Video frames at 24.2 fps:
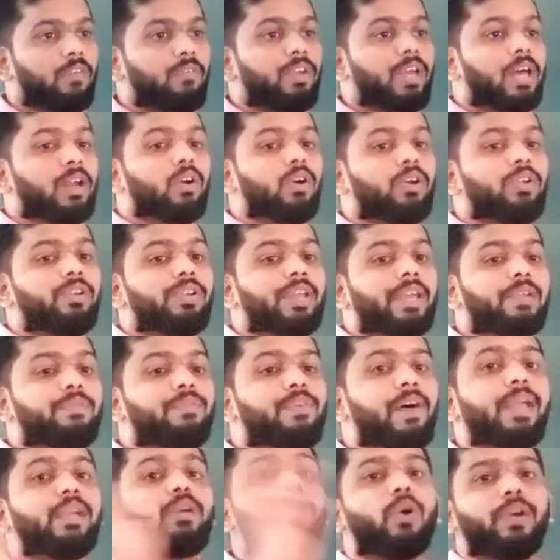We are going to take
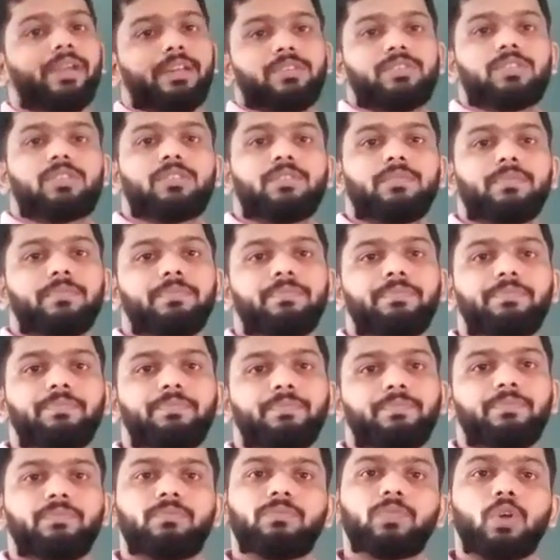5 coins
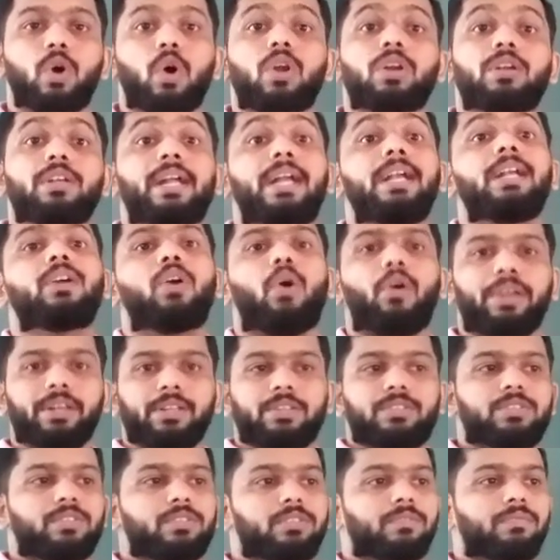or 10
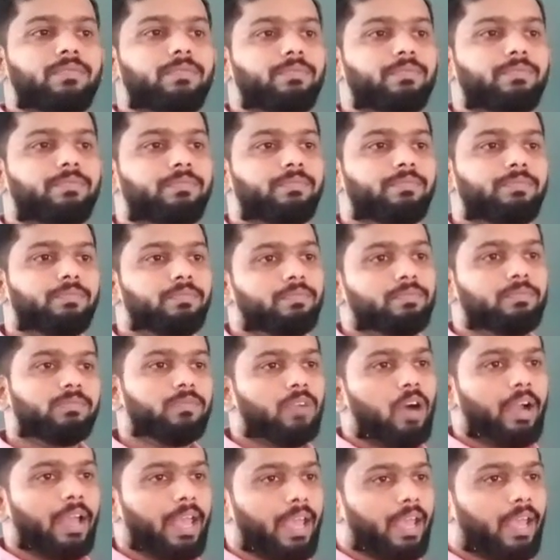coins.
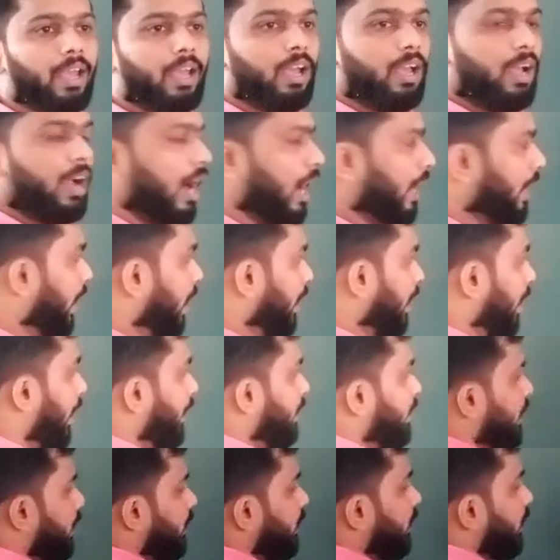Okay, and
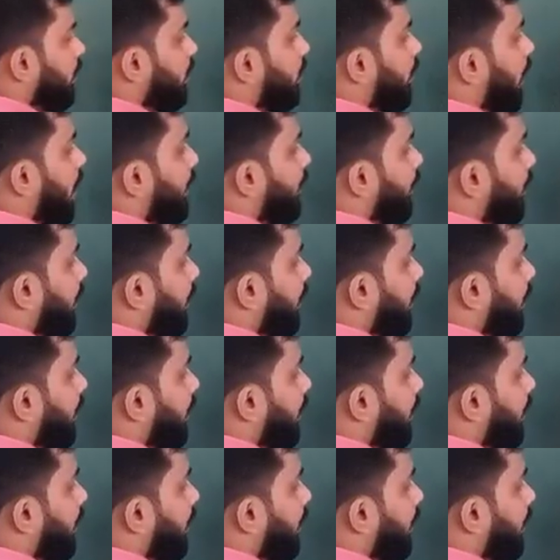arranging that